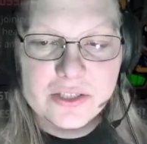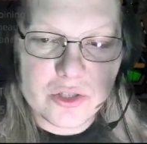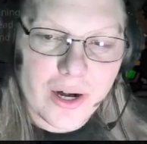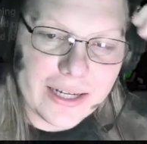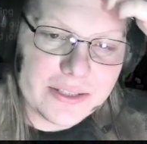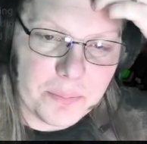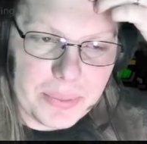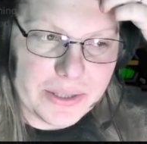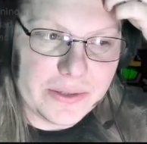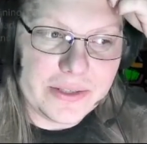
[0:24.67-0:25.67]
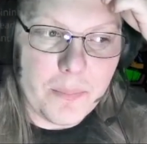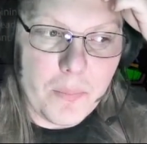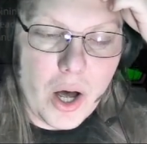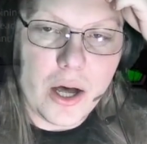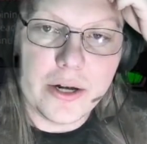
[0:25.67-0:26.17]
trying to build a
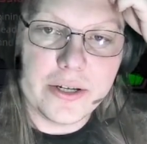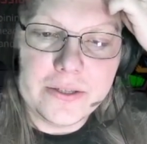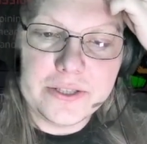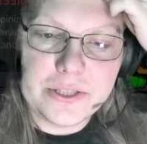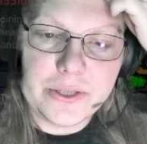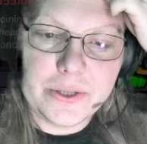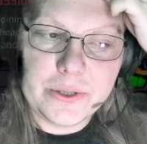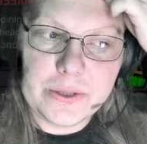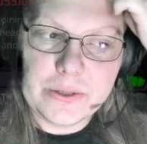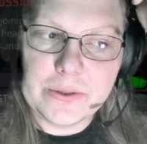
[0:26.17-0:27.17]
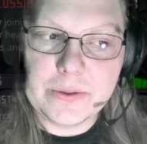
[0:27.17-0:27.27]
mod to